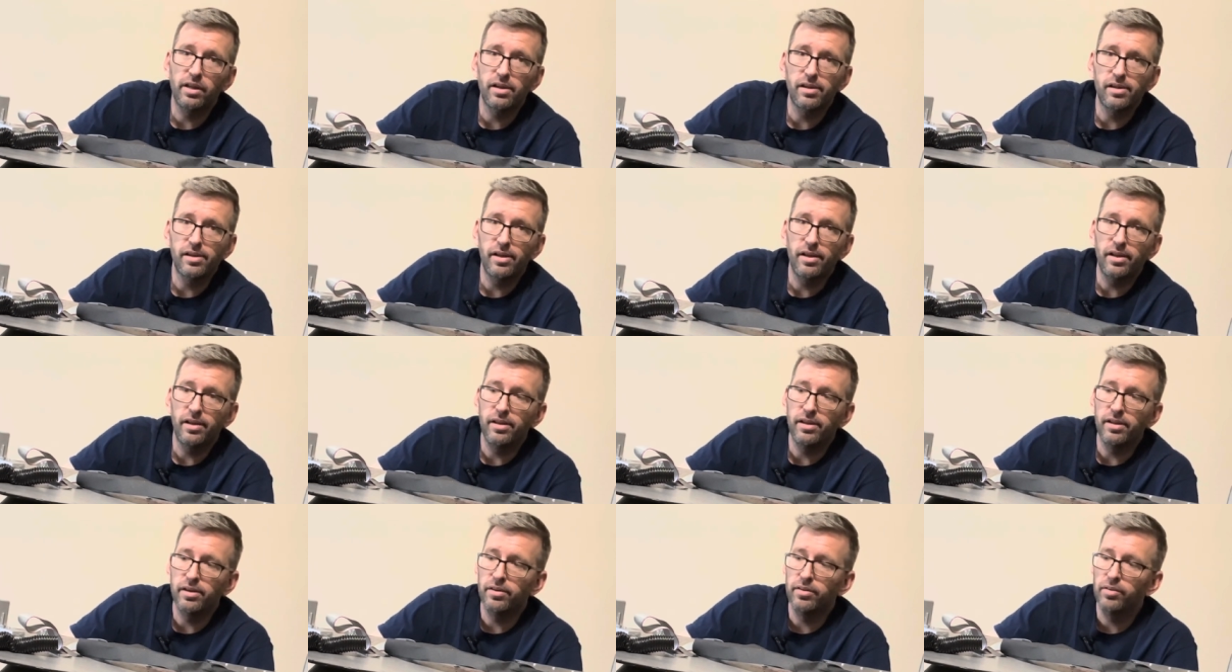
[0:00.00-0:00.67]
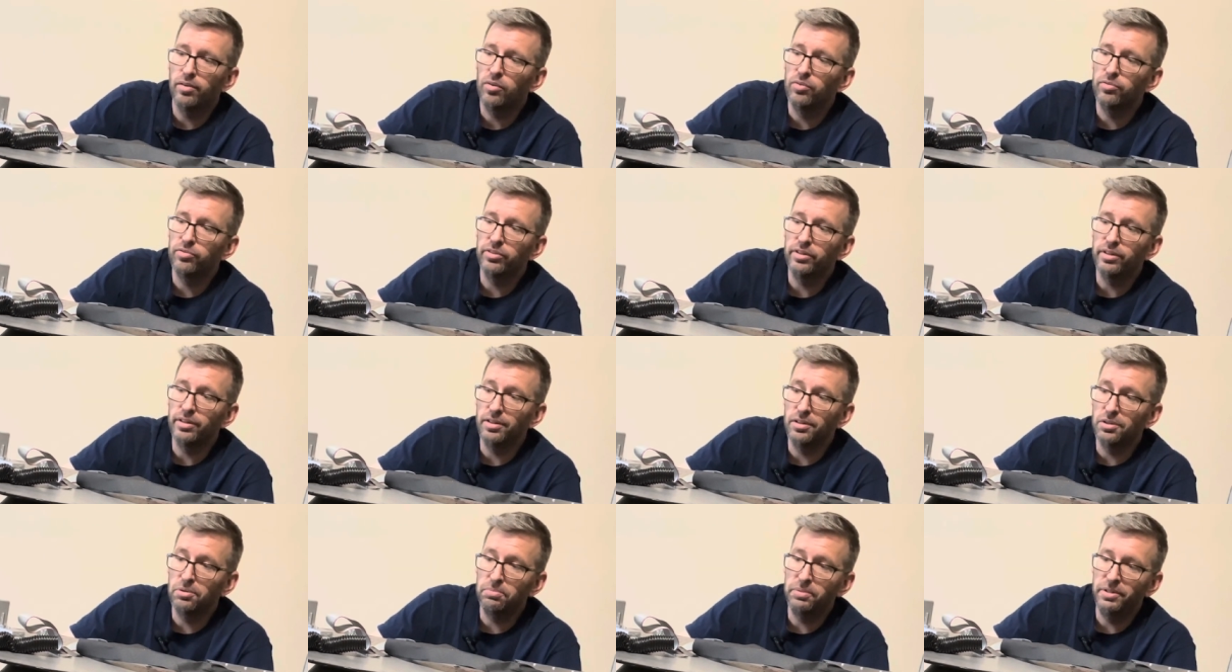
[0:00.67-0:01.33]
and hopefully a
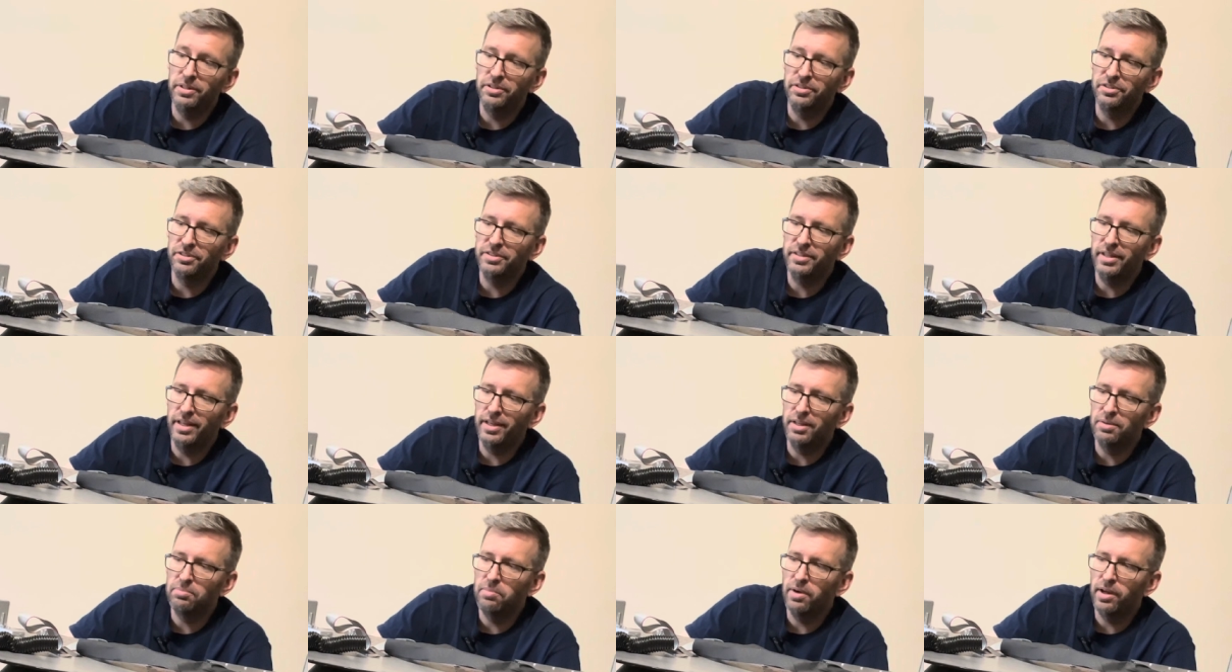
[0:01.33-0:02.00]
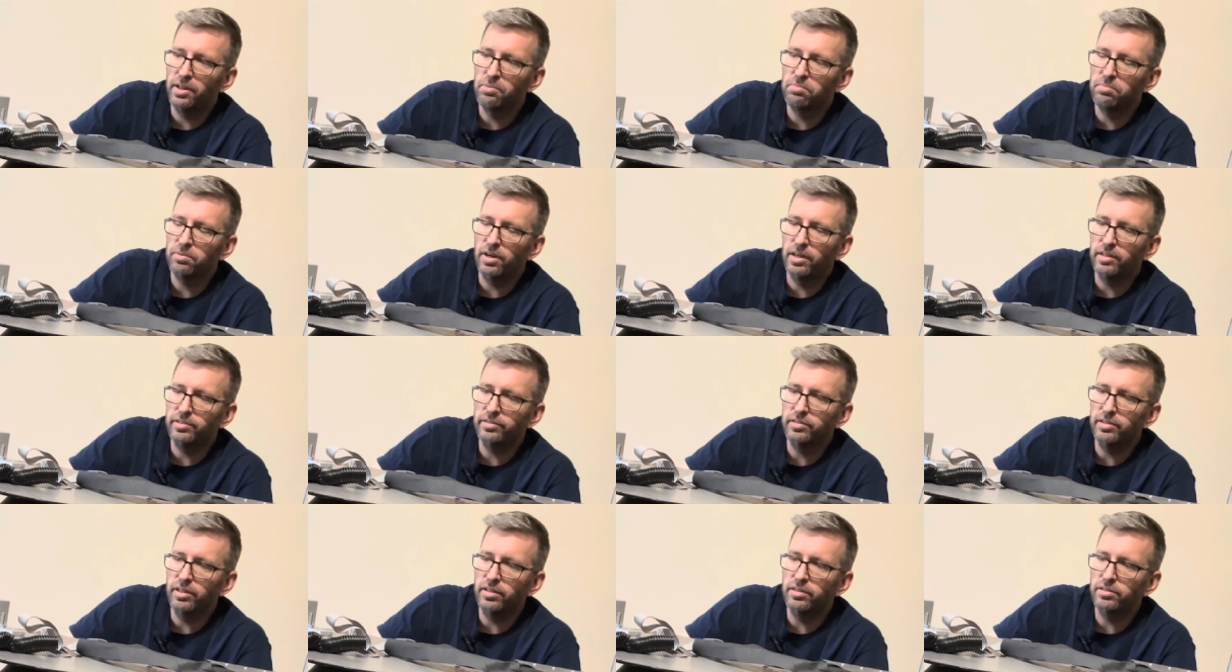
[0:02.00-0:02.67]
little bit entertained by the
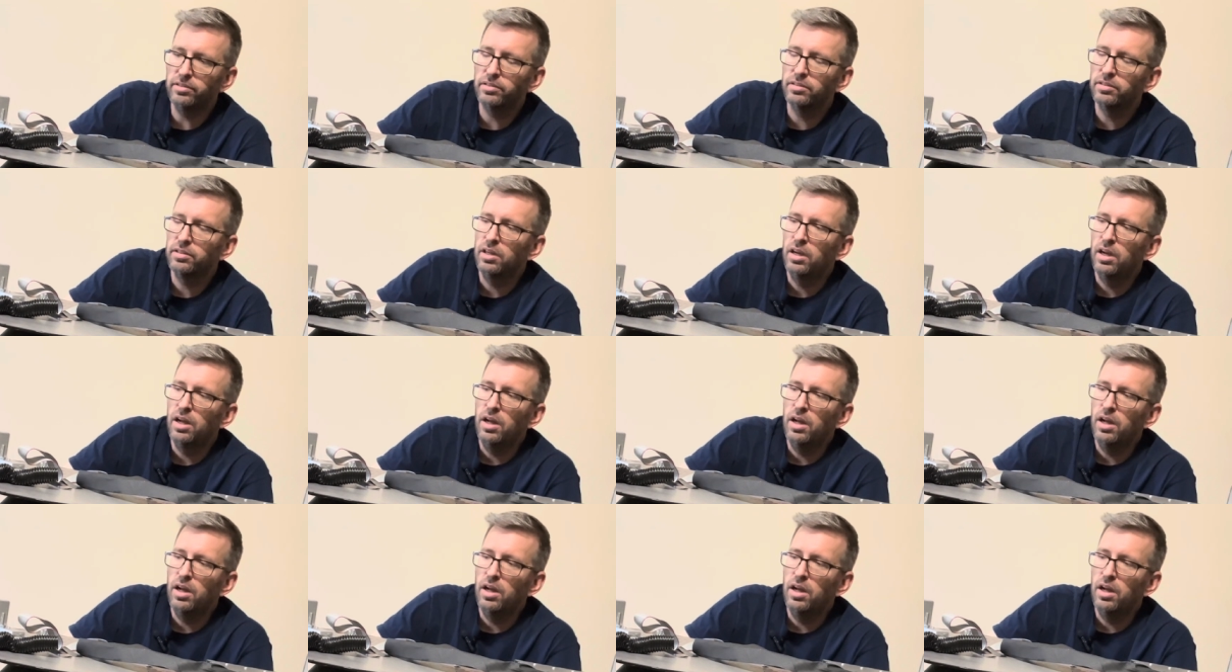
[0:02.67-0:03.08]
process.